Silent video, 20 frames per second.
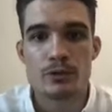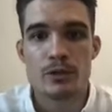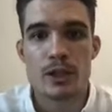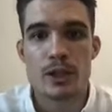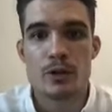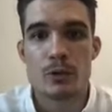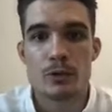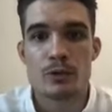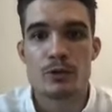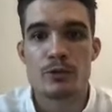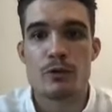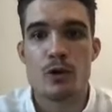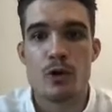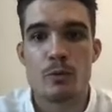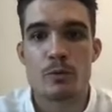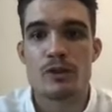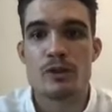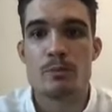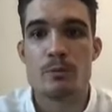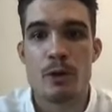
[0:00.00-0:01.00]
in order to form
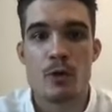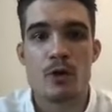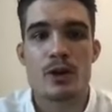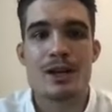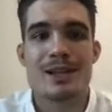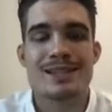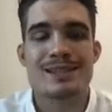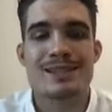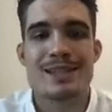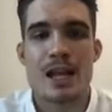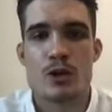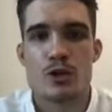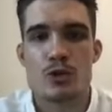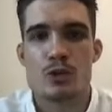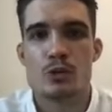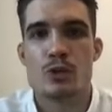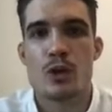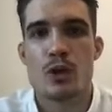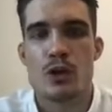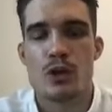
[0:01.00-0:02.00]
a superior
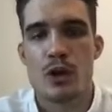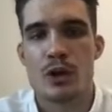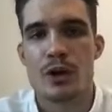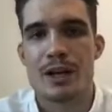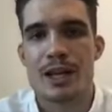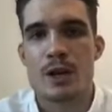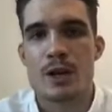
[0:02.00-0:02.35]
central authority.